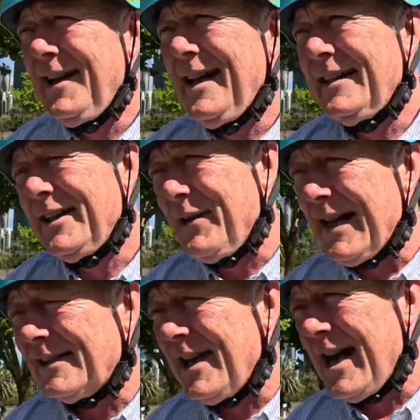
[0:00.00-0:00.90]
Until
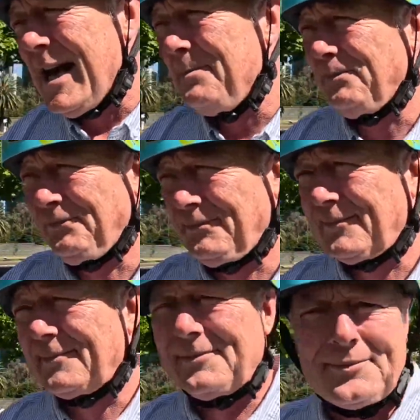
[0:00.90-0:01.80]
next time,
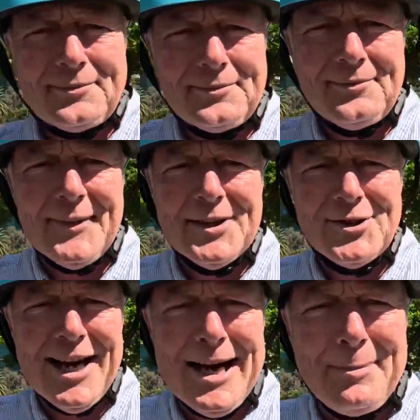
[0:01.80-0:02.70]

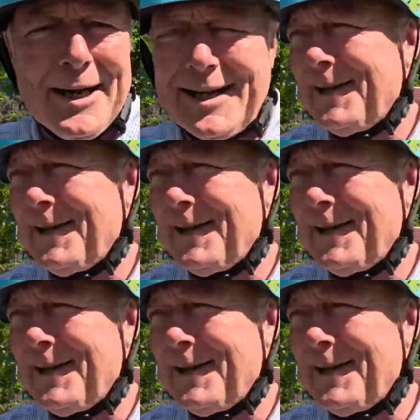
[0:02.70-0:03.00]
stay epic.